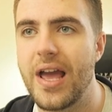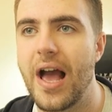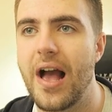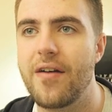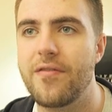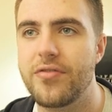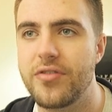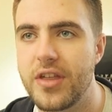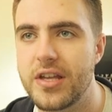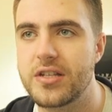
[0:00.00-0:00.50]
we
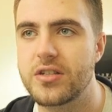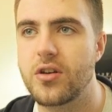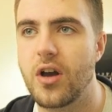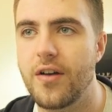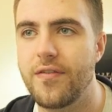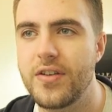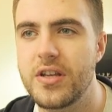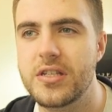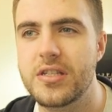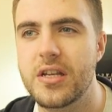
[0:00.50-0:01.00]
have this
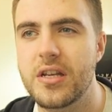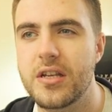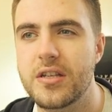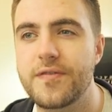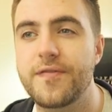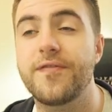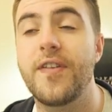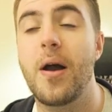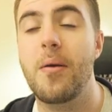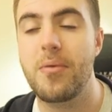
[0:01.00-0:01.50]
guy.
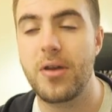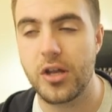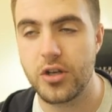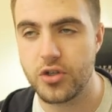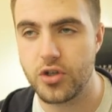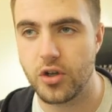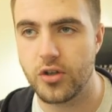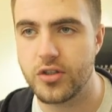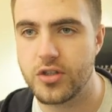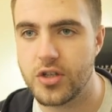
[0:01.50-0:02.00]
It's
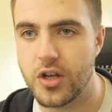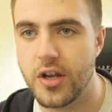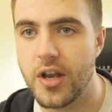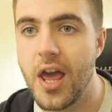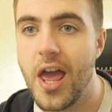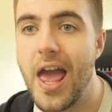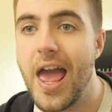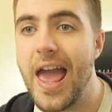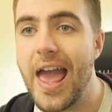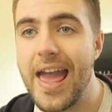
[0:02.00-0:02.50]
Fabian
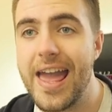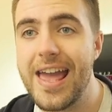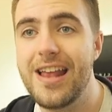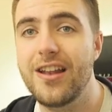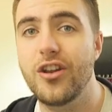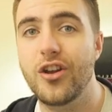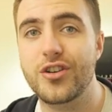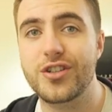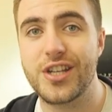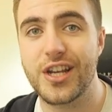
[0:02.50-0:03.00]
Johnson. He
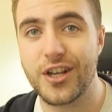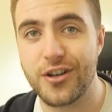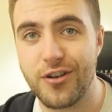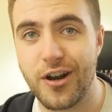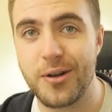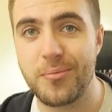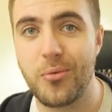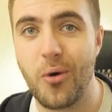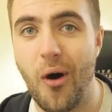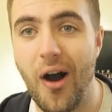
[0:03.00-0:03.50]
looks
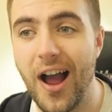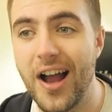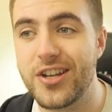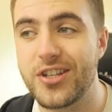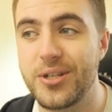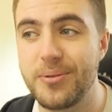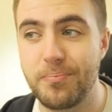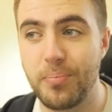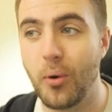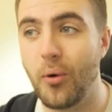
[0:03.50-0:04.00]
incredible. I
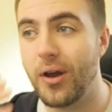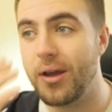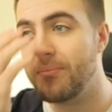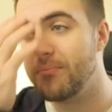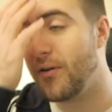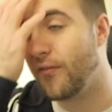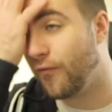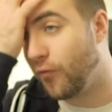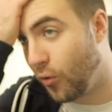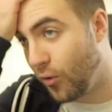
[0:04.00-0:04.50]
actually bought
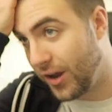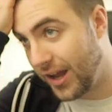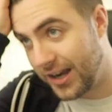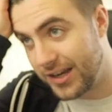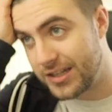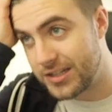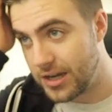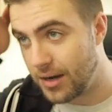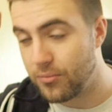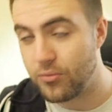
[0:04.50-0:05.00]
him before he
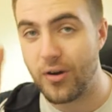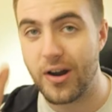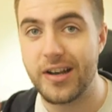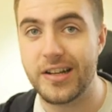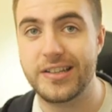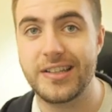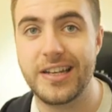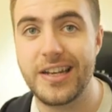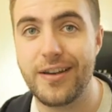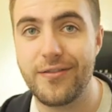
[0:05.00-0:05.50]
had his upgrade.
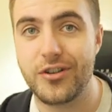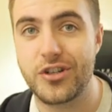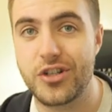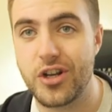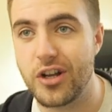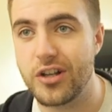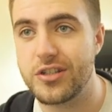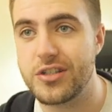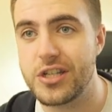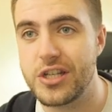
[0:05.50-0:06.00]
I didn't have a
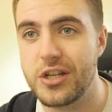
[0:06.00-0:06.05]
chance